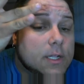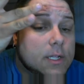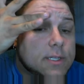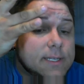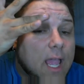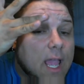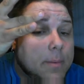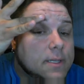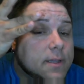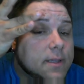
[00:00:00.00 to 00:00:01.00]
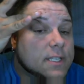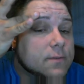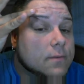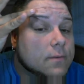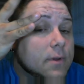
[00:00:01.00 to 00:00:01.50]
So I tap it until it gets
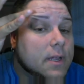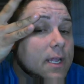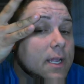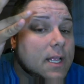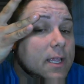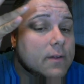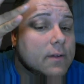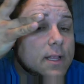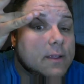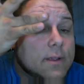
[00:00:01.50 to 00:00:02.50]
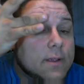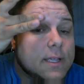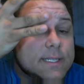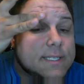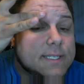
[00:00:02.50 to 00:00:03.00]
really, really, really
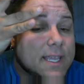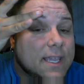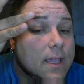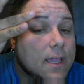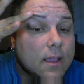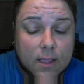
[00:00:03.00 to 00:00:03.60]
sticky.